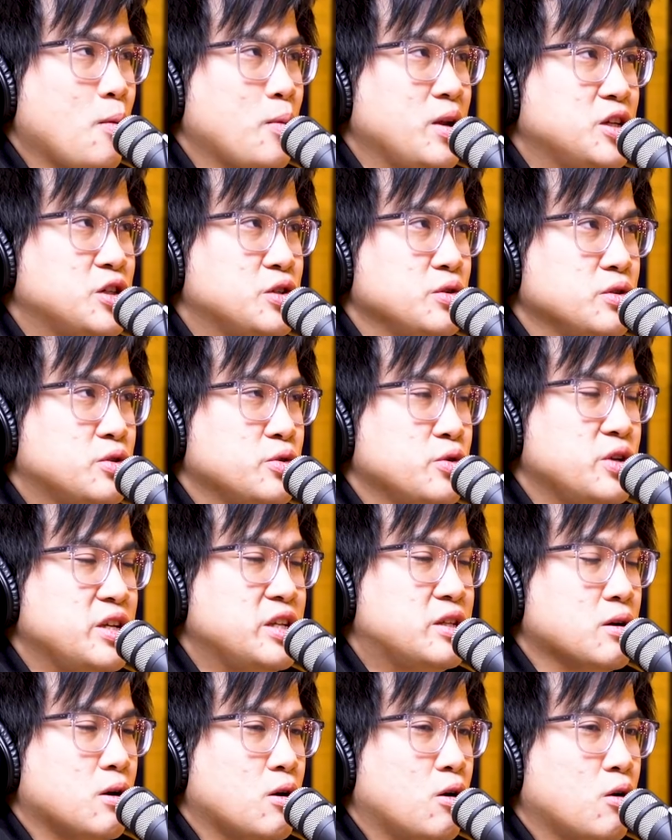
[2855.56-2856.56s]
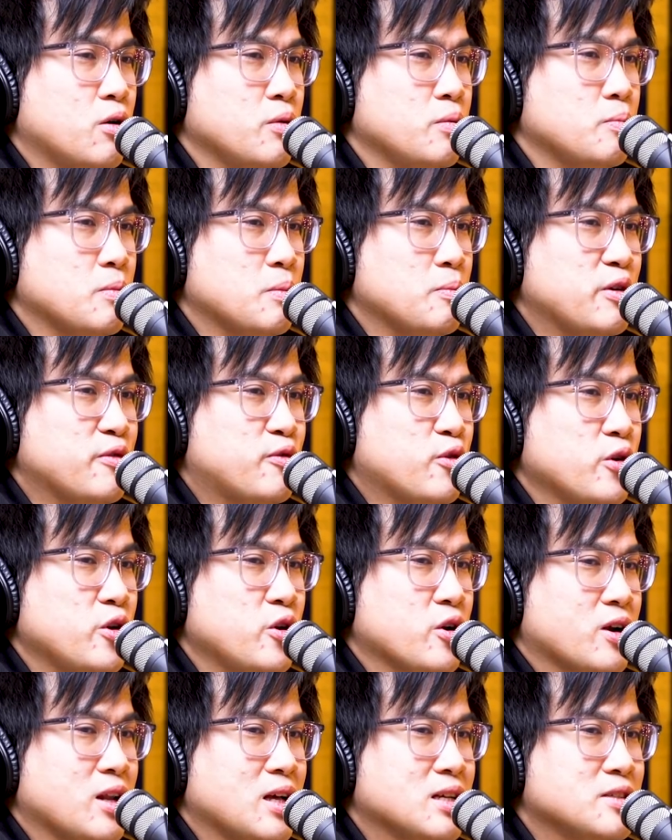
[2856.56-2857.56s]
how many shoes do you need to own before
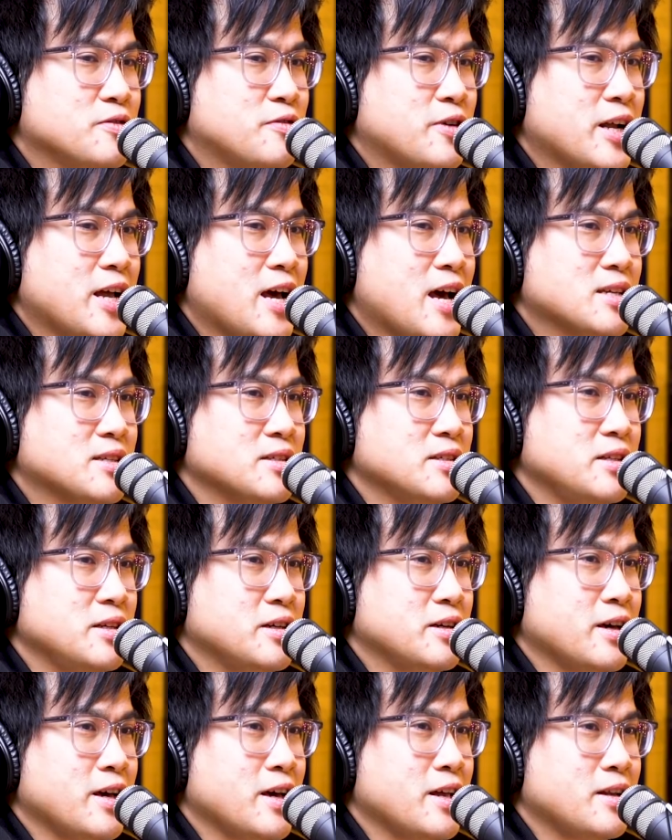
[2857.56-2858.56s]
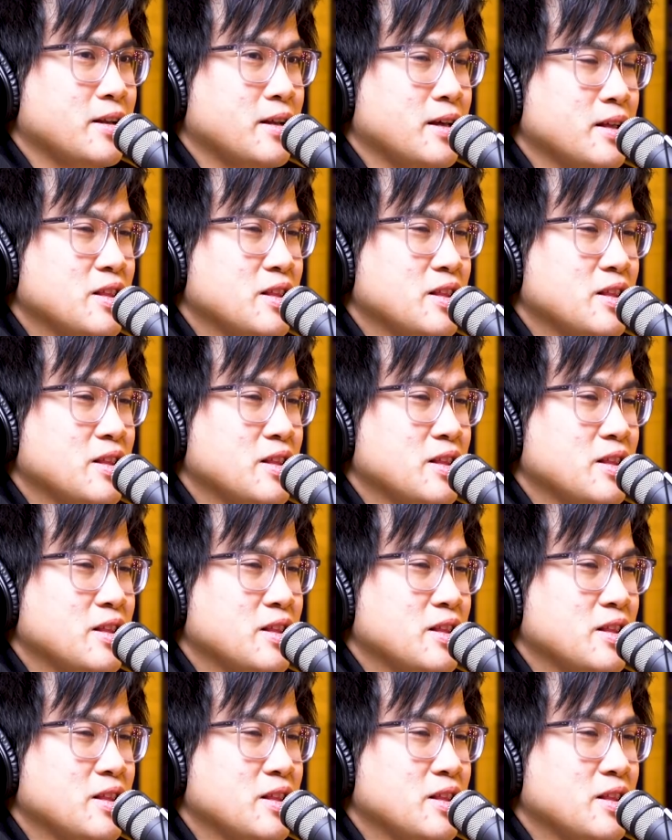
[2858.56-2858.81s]
you're classified as a sneakerhead?